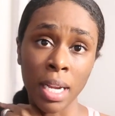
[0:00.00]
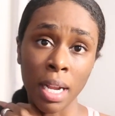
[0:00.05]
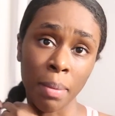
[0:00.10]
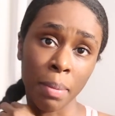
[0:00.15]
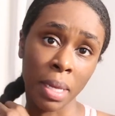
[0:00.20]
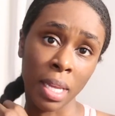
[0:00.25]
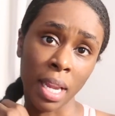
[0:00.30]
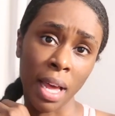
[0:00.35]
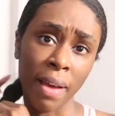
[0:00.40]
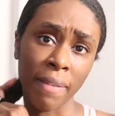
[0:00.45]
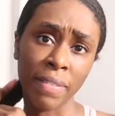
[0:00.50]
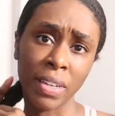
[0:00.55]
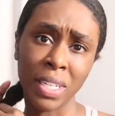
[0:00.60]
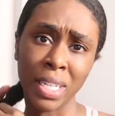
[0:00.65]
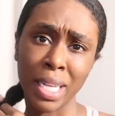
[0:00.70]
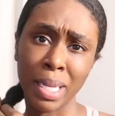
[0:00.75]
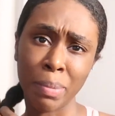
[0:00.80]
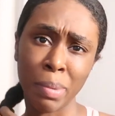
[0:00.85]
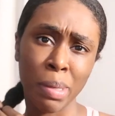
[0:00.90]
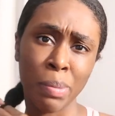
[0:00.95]
I mean, I feel
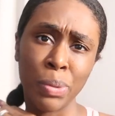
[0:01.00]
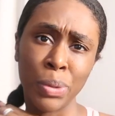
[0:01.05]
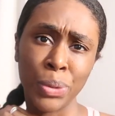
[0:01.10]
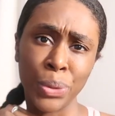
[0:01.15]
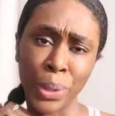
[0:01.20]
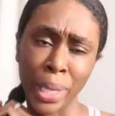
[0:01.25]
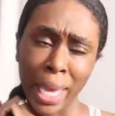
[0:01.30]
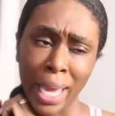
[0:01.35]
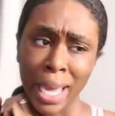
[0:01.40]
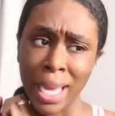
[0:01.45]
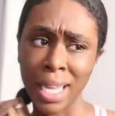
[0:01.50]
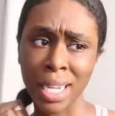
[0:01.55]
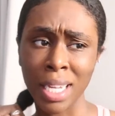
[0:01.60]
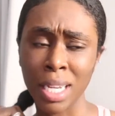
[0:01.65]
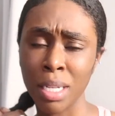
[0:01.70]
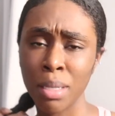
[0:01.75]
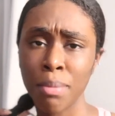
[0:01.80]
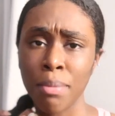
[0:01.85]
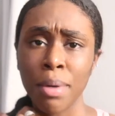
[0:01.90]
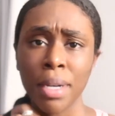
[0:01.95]
like people can
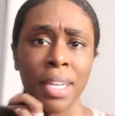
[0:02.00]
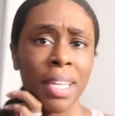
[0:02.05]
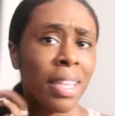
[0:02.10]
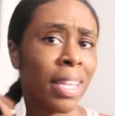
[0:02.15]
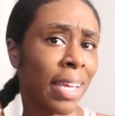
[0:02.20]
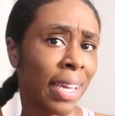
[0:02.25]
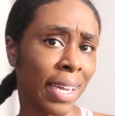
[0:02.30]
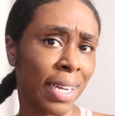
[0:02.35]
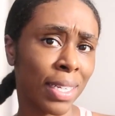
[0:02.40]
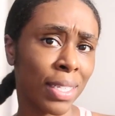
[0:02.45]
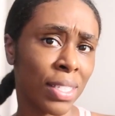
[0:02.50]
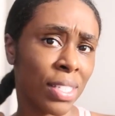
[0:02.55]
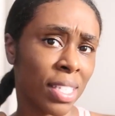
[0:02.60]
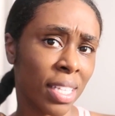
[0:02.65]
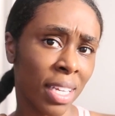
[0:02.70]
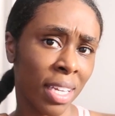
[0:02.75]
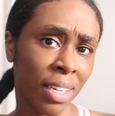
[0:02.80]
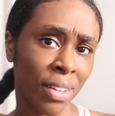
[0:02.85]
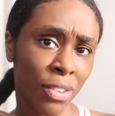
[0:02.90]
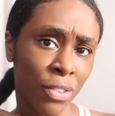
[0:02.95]
unbraid theirs
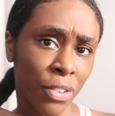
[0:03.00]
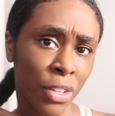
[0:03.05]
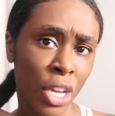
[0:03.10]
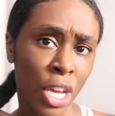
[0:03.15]
if